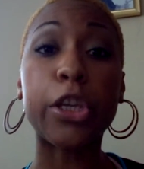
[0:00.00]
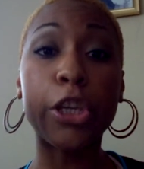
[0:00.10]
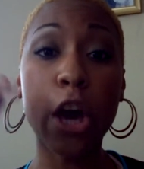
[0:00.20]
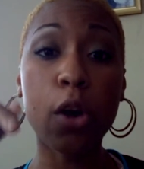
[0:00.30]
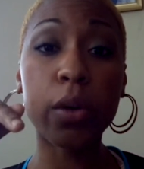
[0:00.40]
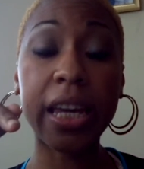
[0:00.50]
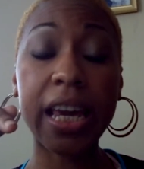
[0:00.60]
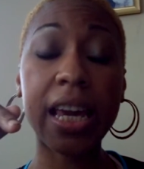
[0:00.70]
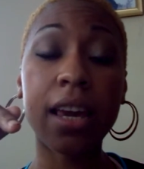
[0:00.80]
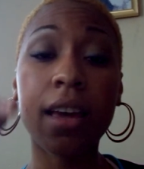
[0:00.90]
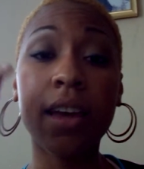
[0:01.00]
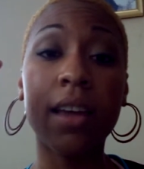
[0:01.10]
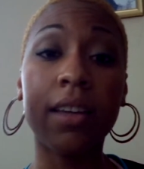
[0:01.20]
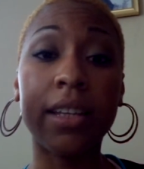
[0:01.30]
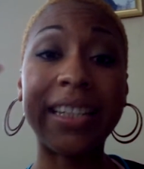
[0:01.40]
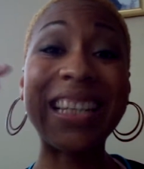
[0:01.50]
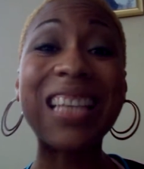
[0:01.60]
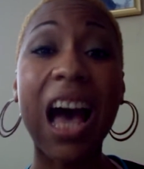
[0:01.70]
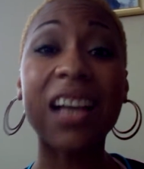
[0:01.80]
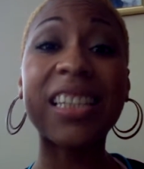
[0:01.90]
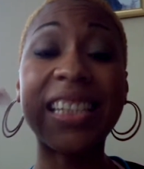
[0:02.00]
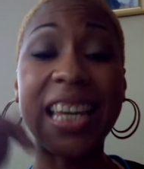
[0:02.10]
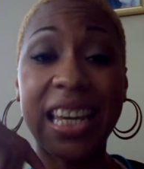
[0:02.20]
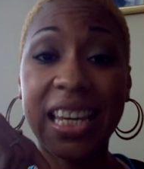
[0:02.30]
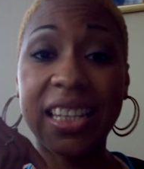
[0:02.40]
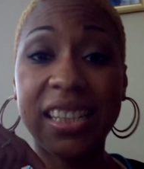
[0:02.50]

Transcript: Yogi detox tea.